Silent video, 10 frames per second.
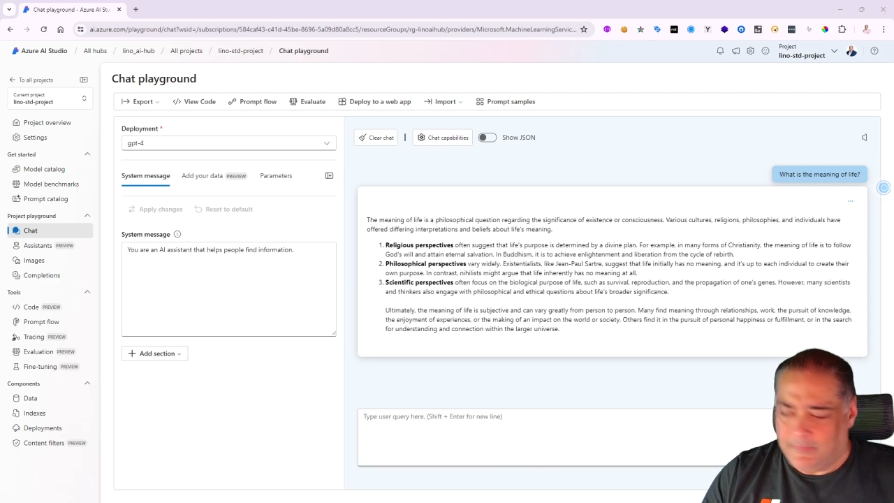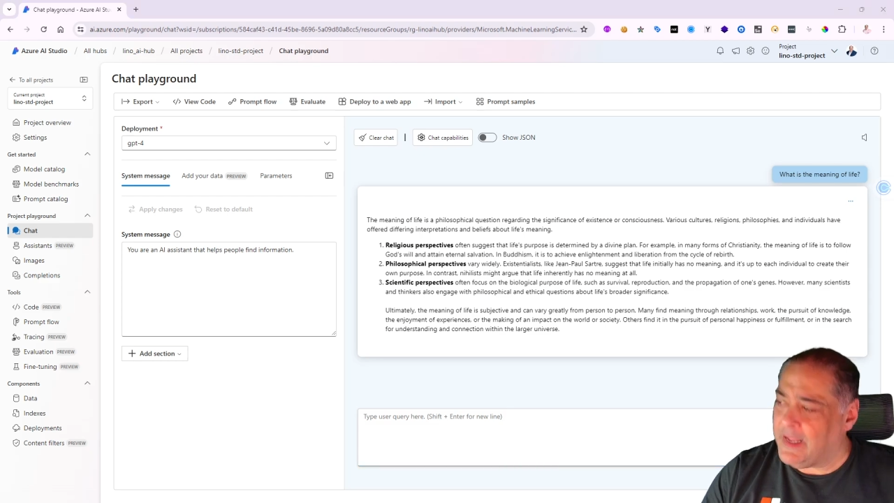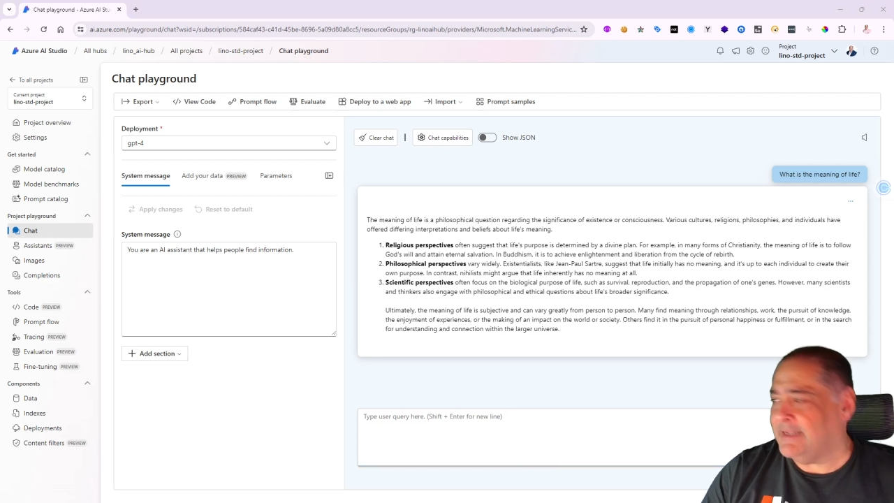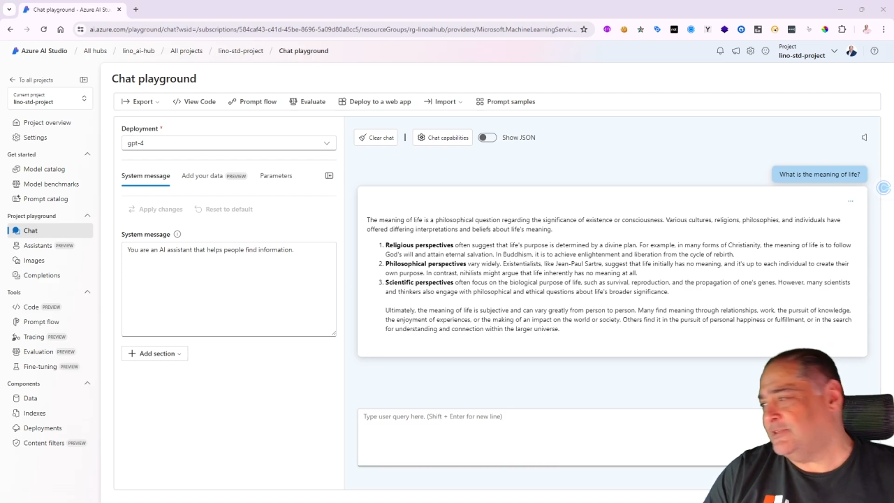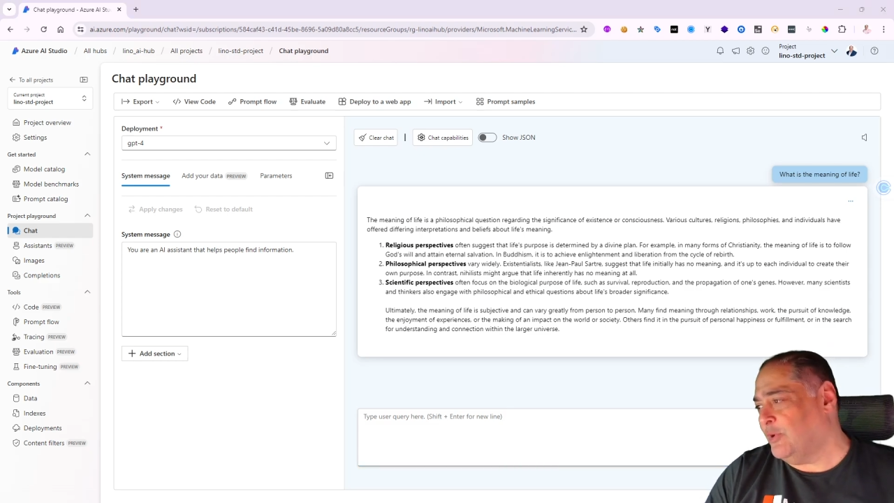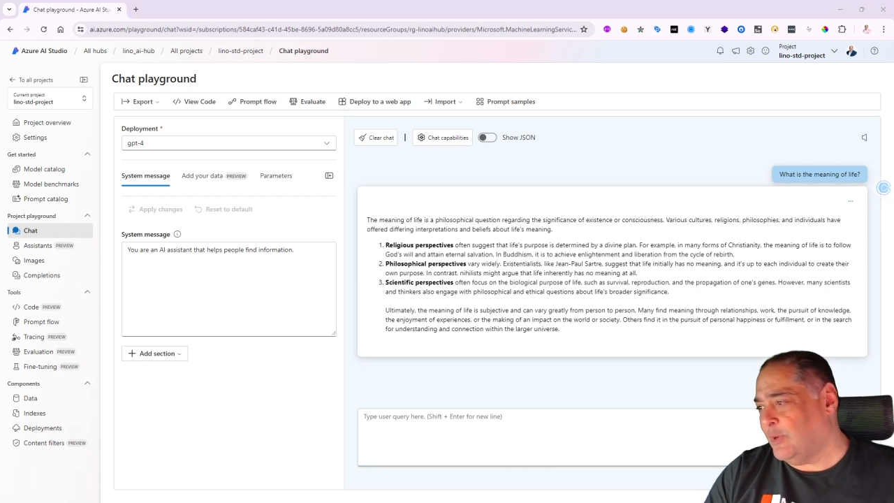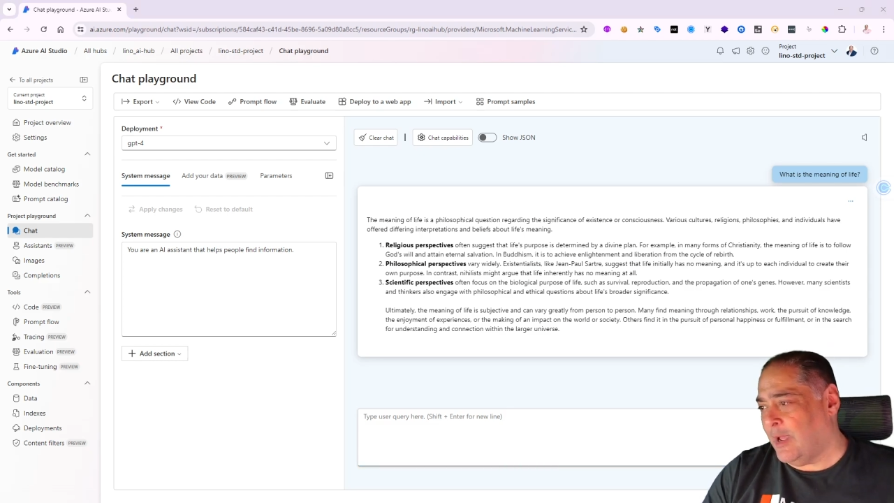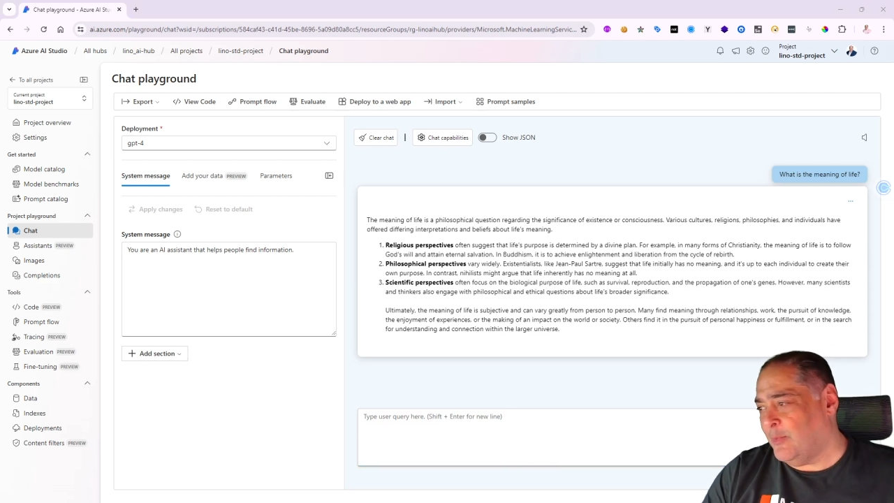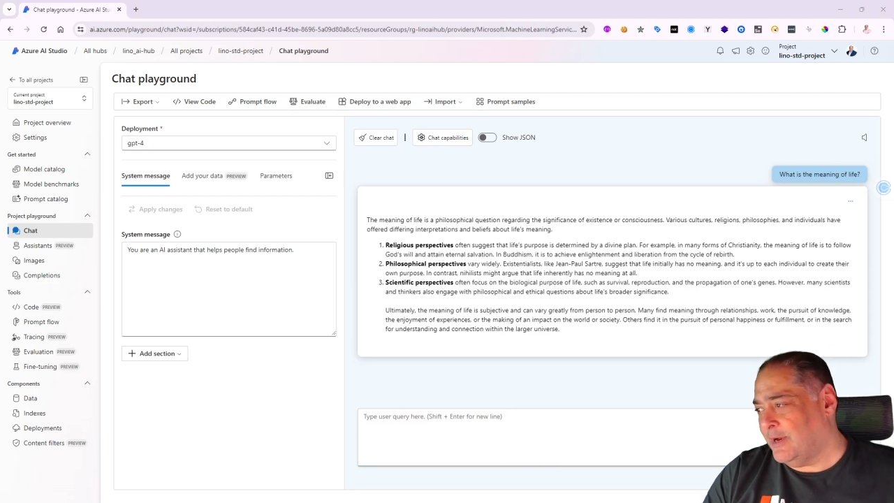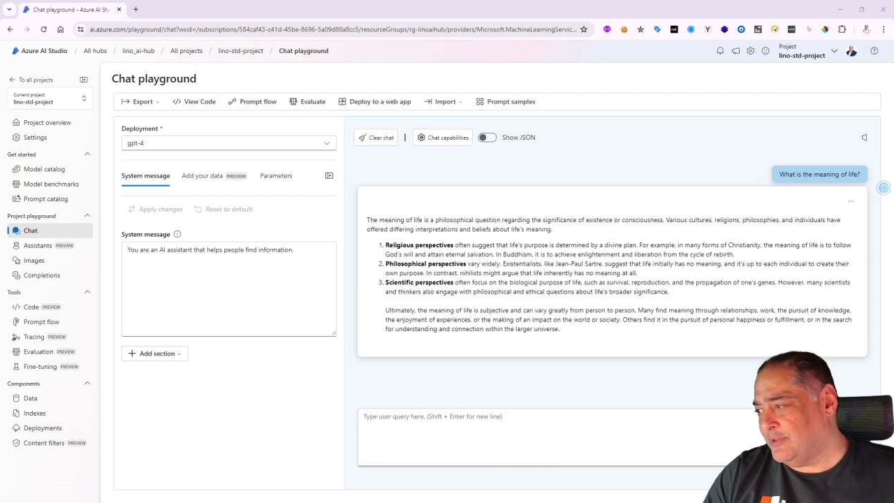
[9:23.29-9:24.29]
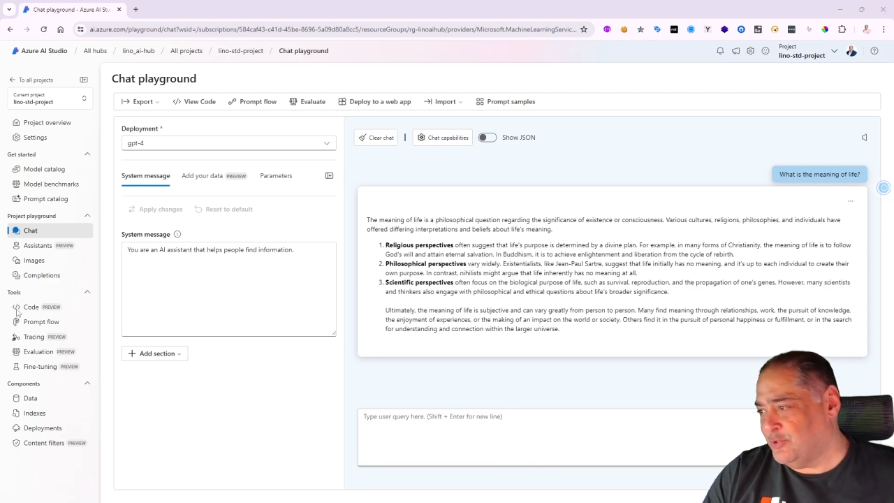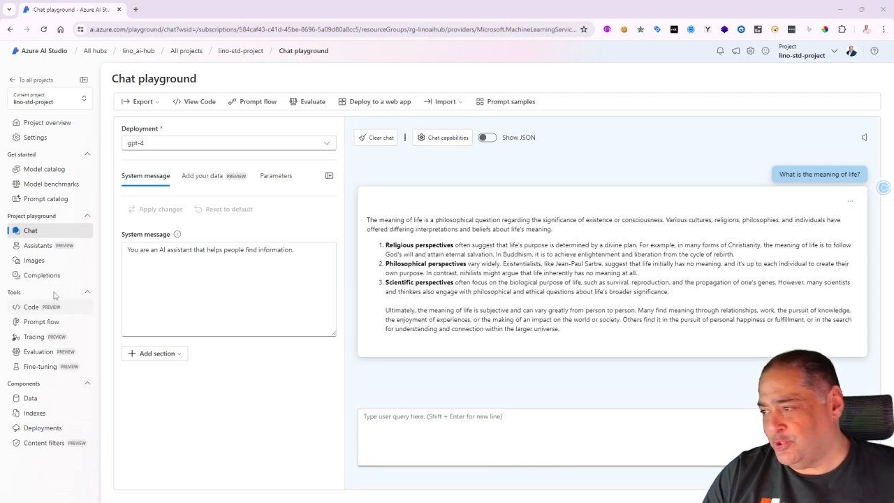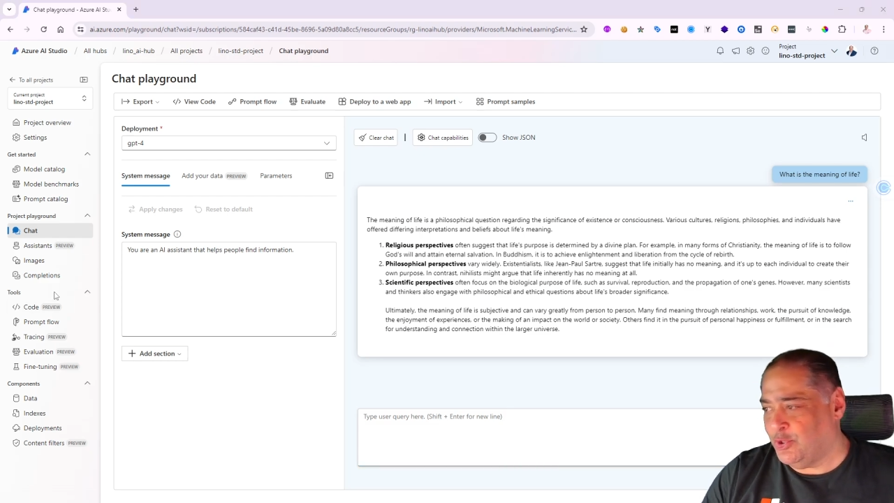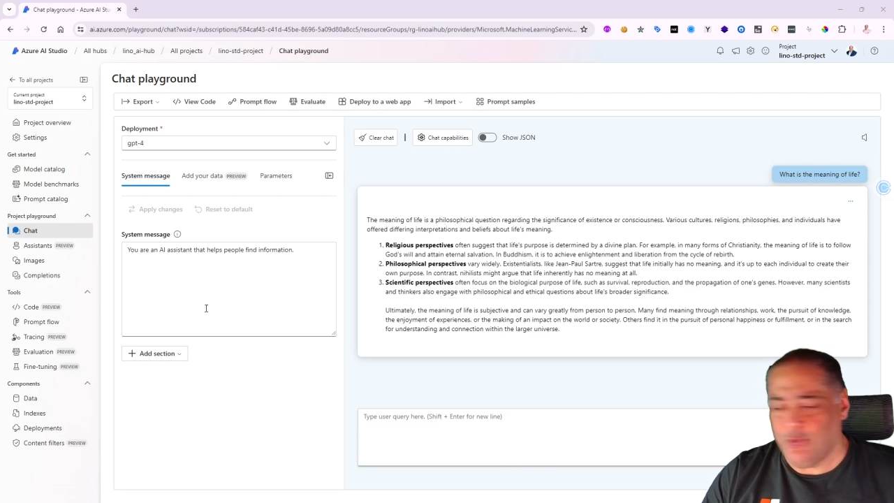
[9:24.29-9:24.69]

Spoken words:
That's all I wanted to show